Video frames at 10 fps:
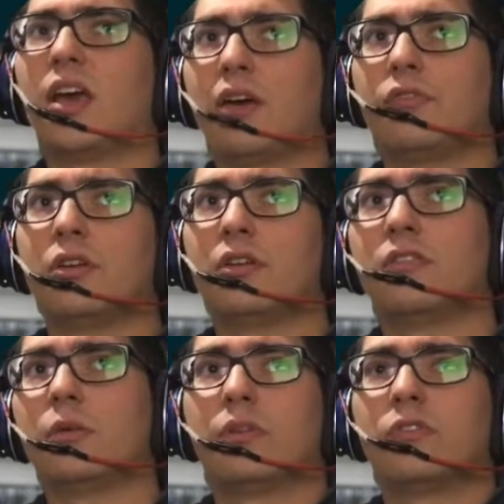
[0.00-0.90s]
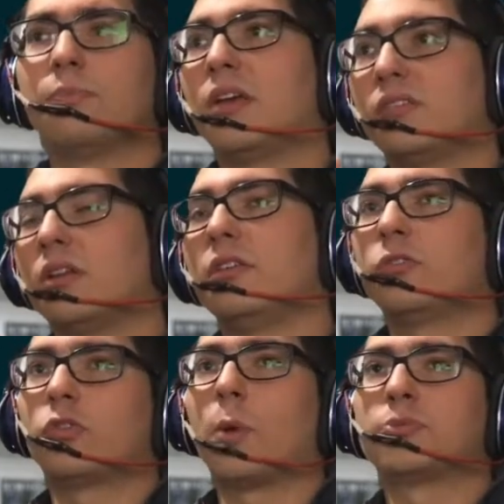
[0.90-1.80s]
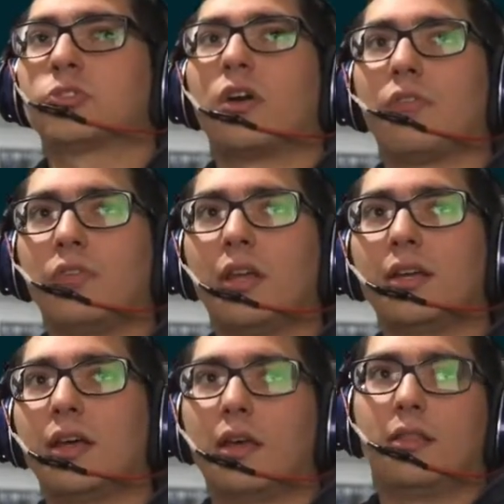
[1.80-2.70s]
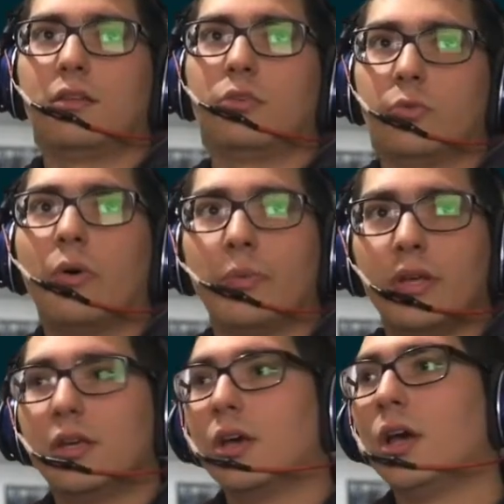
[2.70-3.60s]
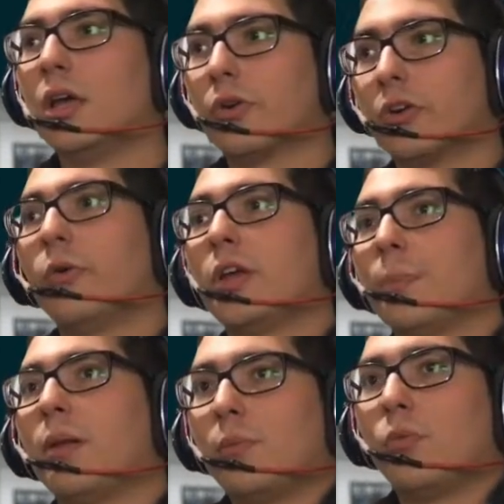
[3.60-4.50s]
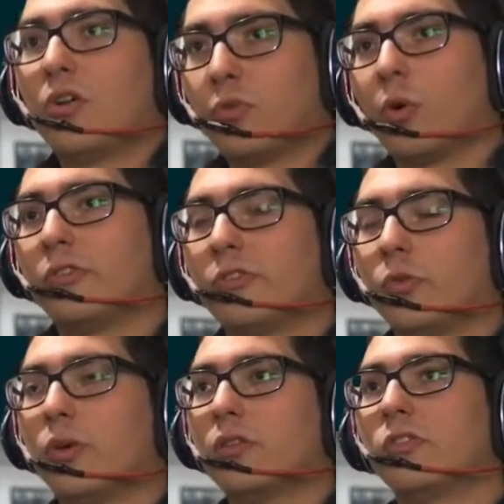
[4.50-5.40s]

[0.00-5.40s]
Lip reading: heavy until it's basically stops traveling, and you can only apply more force to it.